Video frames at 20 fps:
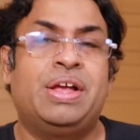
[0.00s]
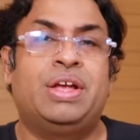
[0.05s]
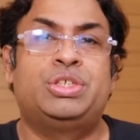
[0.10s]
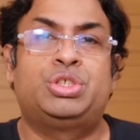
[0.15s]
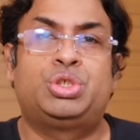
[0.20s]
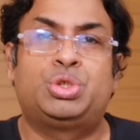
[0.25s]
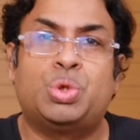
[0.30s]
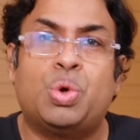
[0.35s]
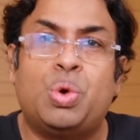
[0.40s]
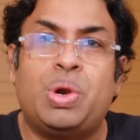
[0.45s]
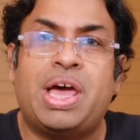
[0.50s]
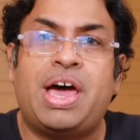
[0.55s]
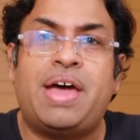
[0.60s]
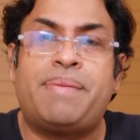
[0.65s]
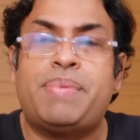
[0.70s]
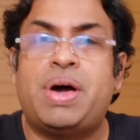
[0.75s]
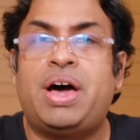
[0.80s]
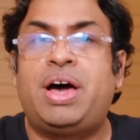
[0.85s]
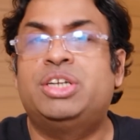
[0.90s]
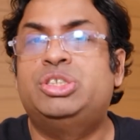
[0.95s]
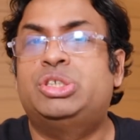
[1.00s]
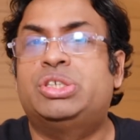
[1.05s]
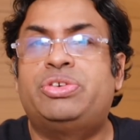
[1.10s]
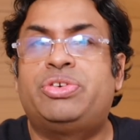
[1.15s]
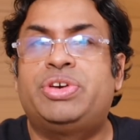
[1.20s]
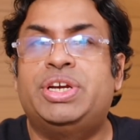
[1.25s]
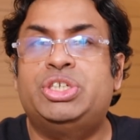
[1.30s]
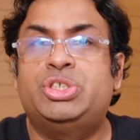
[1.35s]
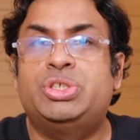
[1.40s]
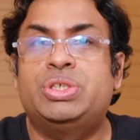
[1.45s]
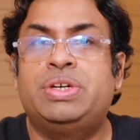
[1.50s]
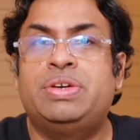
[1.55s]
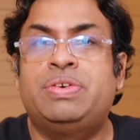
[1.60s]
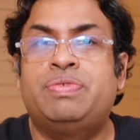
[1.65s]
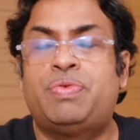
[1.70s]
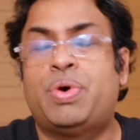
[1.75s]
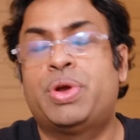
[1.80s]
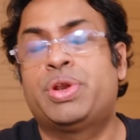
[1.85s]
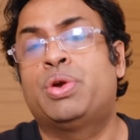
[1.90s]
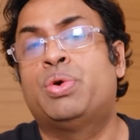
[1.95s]
solar power
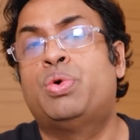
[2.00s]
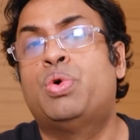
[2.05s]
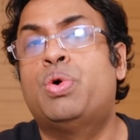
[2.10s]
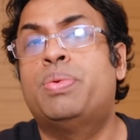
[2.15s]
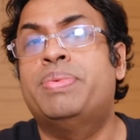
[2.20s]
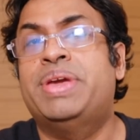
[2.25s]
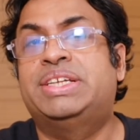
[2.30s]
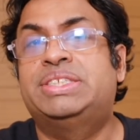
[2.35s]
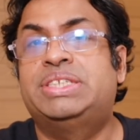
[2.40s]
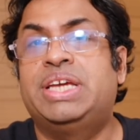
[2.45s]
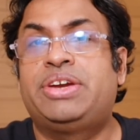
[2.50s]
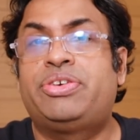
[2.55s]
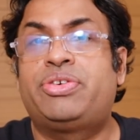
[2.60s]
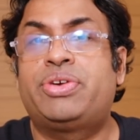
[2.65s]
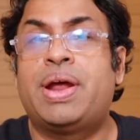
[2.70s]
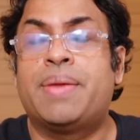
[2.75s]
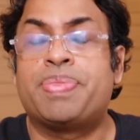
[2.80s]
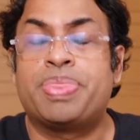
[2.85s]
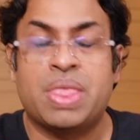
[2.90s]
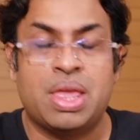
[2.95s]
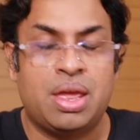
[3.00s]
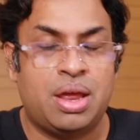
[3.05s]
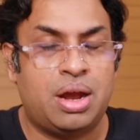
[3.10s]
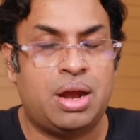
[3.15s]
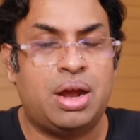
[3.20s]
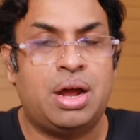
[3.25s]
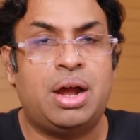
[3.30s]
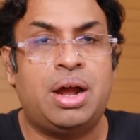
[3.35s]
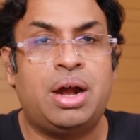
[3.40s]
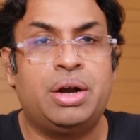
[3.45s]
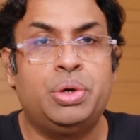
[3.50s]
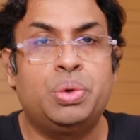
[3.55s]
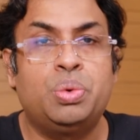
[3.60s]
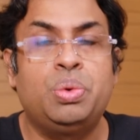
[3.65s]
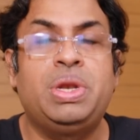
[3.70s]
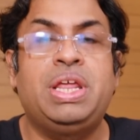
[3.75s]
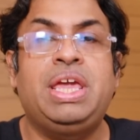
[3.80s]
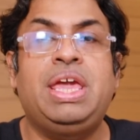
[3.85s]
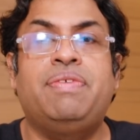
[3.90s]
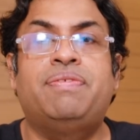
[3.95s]
generation for your home, etc.,
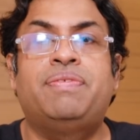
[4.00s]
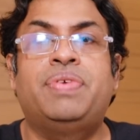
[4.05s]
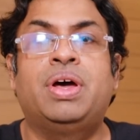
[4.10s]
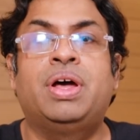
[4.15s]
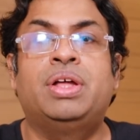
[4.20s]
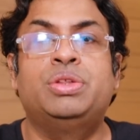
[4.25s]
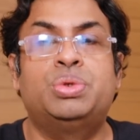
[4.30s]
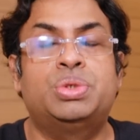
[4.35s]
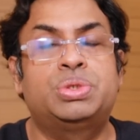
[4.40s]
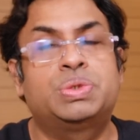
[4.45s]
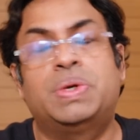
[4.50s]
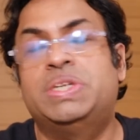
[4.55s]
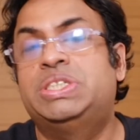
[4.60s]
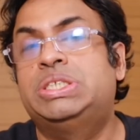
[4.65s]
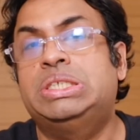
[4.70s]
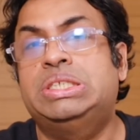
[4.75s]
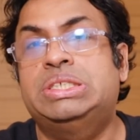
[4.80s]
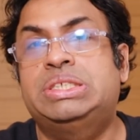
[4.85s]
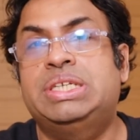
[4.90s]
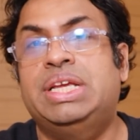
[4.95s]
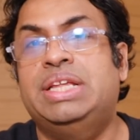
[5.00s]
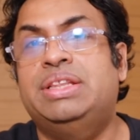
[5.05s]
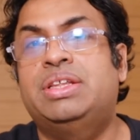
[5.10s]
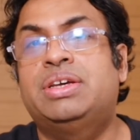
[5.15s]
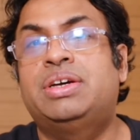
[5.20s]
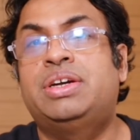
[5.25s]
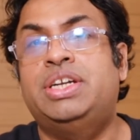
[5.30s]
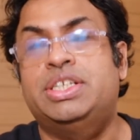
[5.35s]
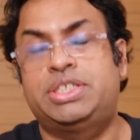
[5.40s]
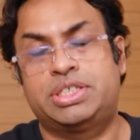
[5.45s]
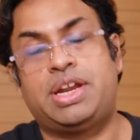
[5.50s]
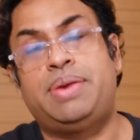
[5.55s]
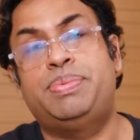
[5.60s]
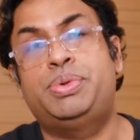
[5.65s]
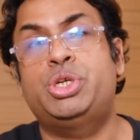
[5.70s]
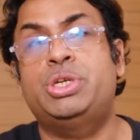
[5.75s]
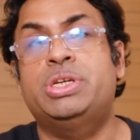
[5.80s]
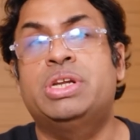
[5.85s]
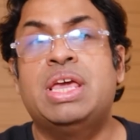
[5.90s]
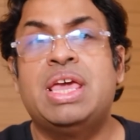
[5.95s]
do leave those questions in the
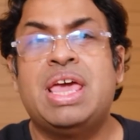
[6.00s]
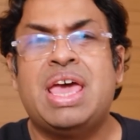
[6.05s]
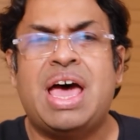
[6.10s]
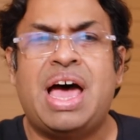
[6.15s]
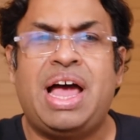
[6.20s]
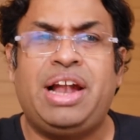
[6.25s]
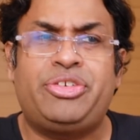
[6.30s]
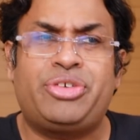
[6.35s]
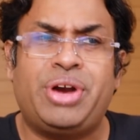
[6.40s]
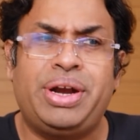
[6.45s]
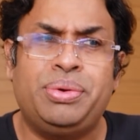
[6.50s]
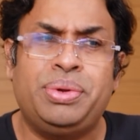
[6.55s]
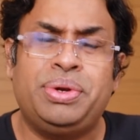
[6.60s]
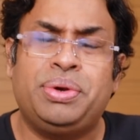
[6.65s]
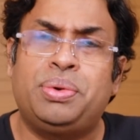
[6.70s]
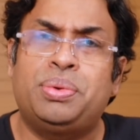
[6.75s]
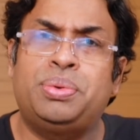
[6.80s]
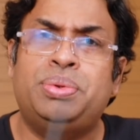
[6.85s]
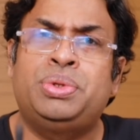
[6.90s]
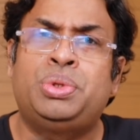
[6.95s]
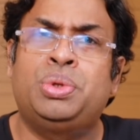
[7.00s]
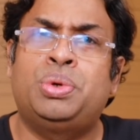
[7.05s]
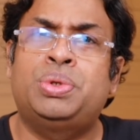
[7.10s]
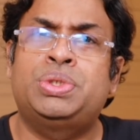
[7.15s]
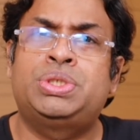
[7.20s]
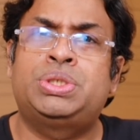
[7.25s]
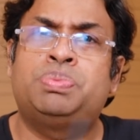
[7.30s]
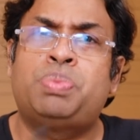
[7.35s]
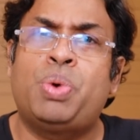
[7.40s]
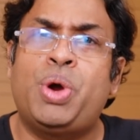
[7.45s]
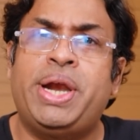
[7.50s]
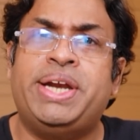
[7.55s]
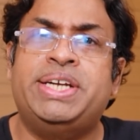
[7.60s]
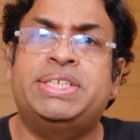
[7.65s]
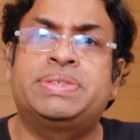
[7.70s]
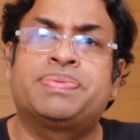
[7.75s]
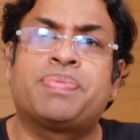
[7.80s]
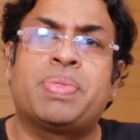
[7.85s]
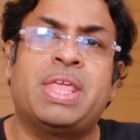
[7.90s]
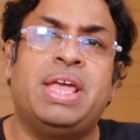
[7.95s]
description. I'll try to include those
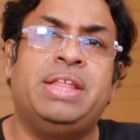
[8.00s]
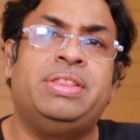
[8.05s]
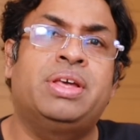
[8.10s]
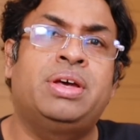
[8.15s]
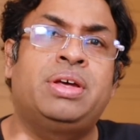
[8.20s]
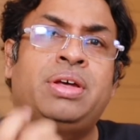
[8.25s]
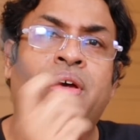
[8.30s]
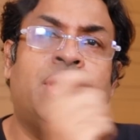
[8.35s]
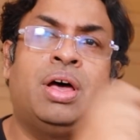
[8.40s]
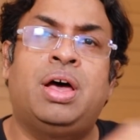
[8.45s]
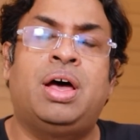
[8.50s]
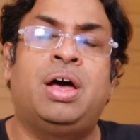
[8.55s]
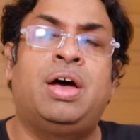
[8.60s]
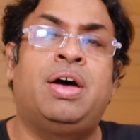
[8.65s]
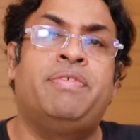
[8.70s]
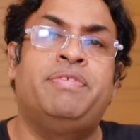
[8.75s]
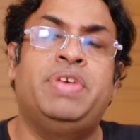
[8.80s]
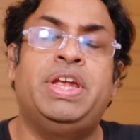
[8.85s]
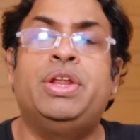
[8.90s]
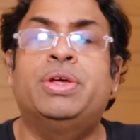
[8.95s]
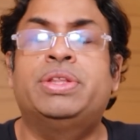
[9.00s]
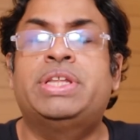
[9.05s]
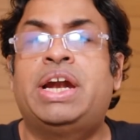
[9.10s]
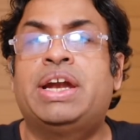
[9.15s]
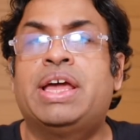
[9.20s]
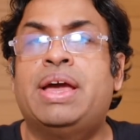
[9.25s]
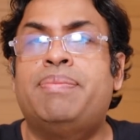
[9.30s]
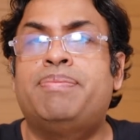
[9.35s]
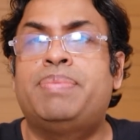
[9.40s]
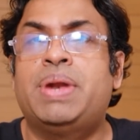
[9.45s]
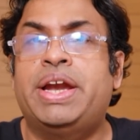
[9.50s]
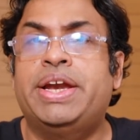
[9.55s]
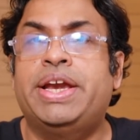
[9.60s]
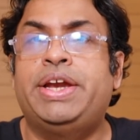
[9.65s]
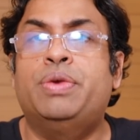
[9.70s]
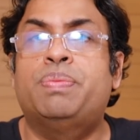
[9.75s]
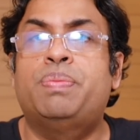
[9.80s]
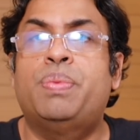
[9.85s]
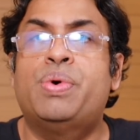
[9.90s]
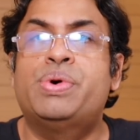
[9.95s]
points in the uh, video that I'm
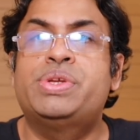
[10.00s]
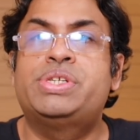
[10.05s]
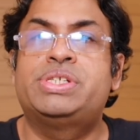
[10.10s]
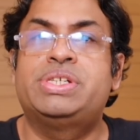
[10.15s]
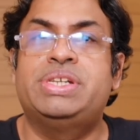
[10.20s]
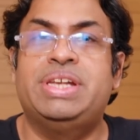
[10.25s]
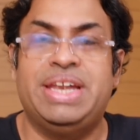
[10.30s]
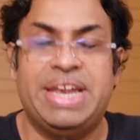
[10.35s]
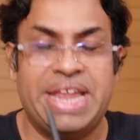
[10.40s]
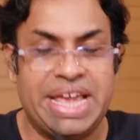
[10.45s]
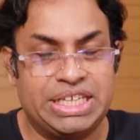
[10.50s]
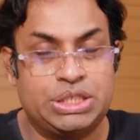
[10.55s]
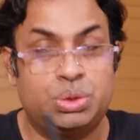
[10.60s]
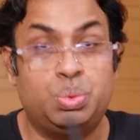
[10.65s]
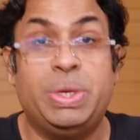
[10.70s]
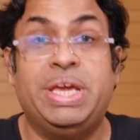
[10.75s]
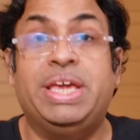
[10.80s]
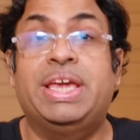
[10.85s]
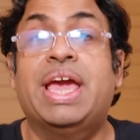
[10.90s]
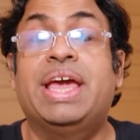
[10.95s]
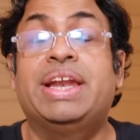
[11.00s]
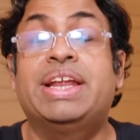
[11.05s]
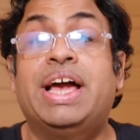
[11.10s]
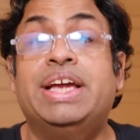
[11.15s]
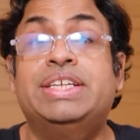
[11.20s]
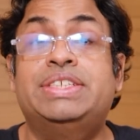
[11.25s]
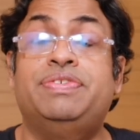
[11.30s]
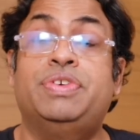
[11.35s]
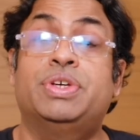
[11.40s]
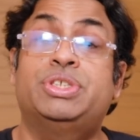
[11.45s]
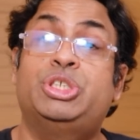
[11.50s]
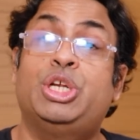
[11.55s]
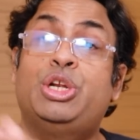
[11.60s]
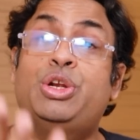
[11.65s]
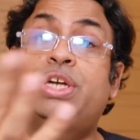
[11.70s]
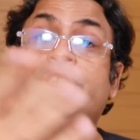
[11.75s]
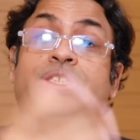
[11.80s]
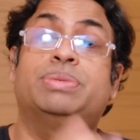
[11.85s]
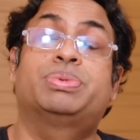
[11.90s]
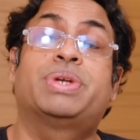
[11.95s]
planning to post next week. And guys, if you're
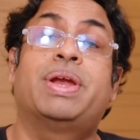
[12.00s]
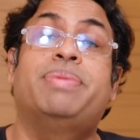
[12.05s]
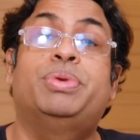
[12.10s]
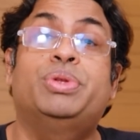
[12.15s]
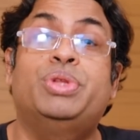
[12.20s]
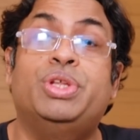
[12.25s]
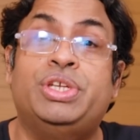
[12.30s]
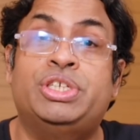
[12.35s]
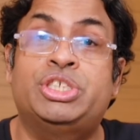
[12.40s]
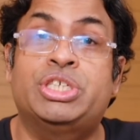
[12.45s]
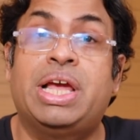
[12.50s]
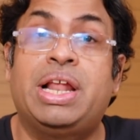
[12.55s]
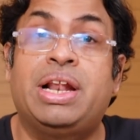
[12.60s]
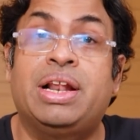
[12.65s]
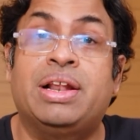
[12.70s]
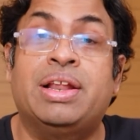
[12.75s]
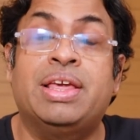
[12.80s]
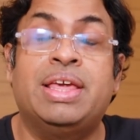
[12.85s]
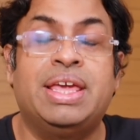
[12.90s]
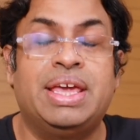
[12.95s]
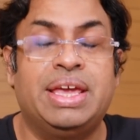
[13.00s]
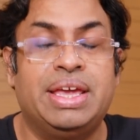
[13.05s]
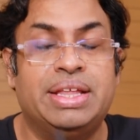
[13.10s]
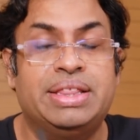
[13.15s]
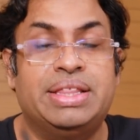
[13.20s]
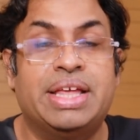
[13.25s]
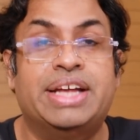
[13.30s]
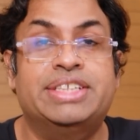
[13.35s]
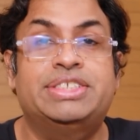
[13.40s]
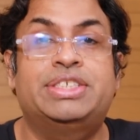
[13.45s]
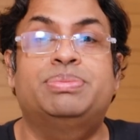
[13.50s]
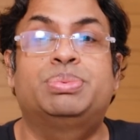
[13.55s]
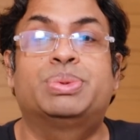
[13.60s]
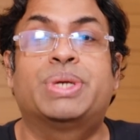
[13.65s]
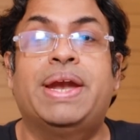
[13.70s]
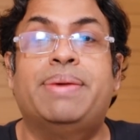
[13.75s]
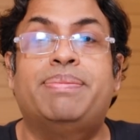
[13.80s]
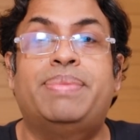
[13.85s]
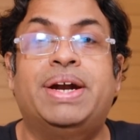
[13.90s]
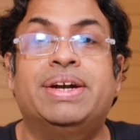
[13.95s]
still not subscribed to the channel, hit that
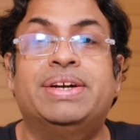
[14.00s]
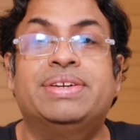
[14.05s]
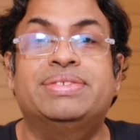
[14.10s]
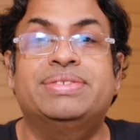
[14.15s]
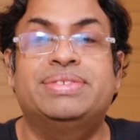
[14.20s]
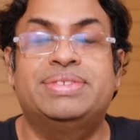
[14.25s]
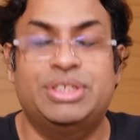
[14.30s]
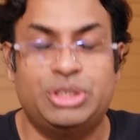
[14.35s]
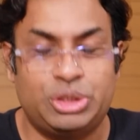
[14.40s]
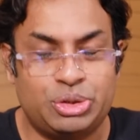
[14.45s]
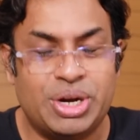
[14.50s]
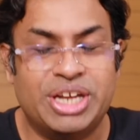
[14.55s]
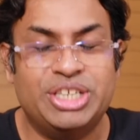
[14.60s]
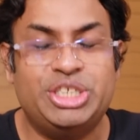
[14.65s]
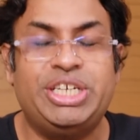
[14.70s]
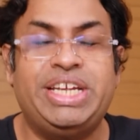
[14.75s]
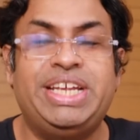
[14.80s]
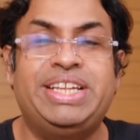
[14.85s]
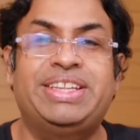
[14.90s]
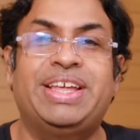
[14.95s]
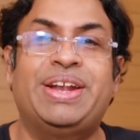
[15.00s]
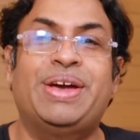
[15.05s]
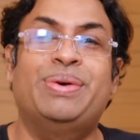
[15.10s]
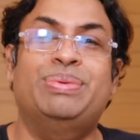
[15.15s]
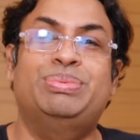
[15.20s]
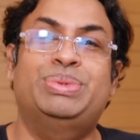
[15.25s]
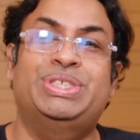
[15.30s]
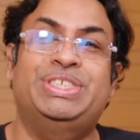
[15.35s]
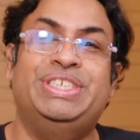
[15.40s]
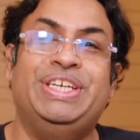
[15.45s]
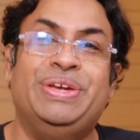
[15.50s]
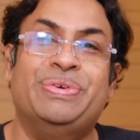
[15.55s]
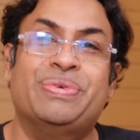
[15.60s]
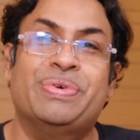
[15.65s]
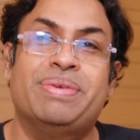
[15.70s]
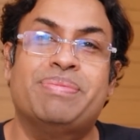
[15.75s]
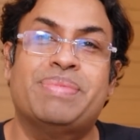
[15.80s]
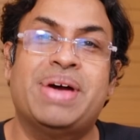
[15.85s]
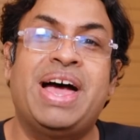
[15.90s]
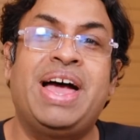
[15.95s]
subscribe button. This is Ranjit and I hope to see
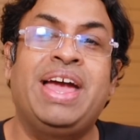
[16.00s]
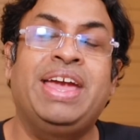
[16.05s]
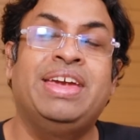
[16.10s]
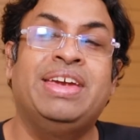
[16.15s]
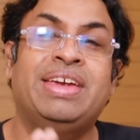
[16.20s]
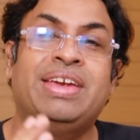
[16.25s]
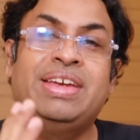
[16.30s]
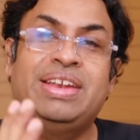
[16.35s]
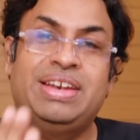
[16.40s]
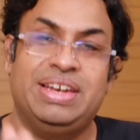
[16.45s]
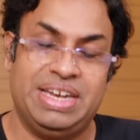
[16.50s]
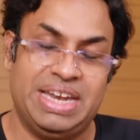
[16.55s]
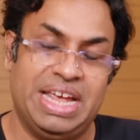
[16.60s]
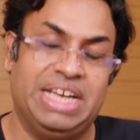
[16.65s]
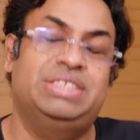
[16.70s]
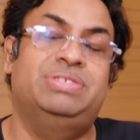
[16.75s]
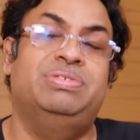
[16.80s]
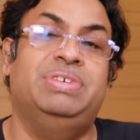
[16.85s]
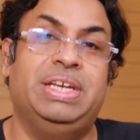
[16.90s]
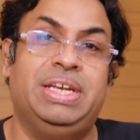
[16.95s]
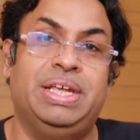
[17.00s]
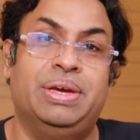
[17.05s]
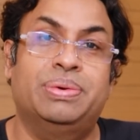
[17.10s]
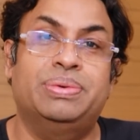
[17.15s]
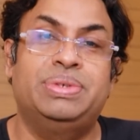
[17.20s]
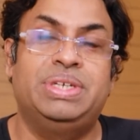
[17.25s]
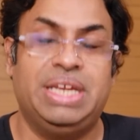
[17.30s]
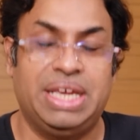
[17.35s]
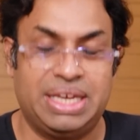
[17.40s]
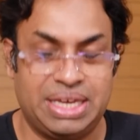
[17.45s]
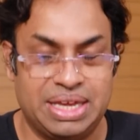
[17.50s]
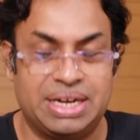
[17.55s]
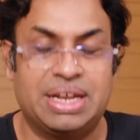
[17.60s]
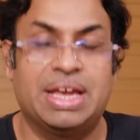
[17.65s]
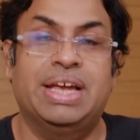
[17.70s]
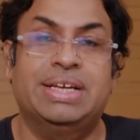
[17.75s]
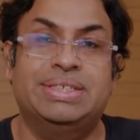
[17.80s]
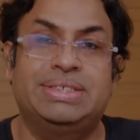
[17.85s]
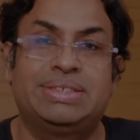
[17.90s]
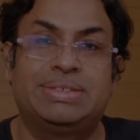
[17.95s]
you in my next video. Take care
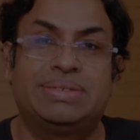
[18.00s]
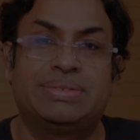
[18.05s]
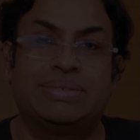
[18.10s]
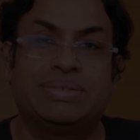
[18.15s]
guys.